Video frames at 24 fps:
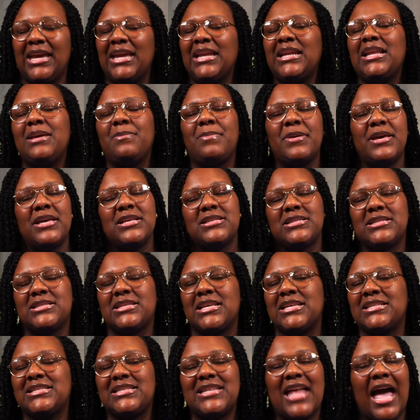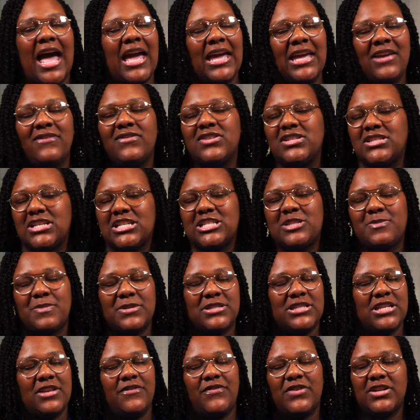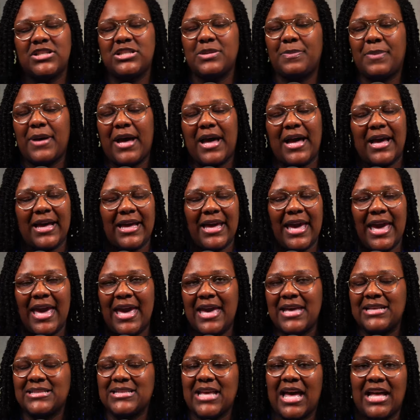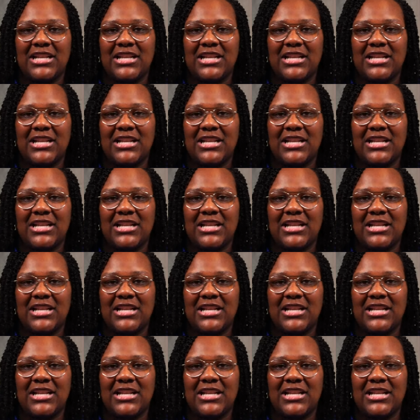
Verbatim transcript: any business, it's not even just specific to podcasts.